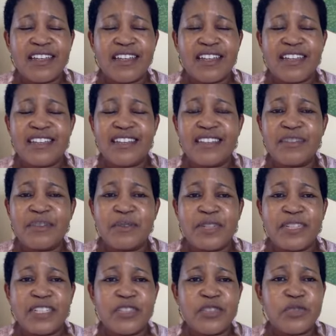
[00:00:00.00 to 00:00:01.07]
and we
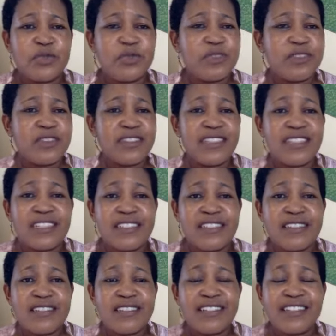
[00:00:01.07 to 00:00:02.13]
want to do
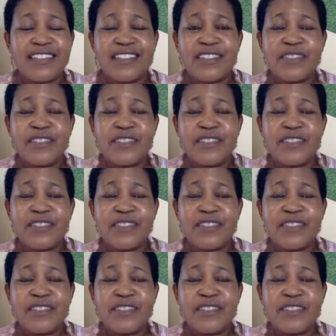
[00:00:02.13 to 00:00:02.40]
things. And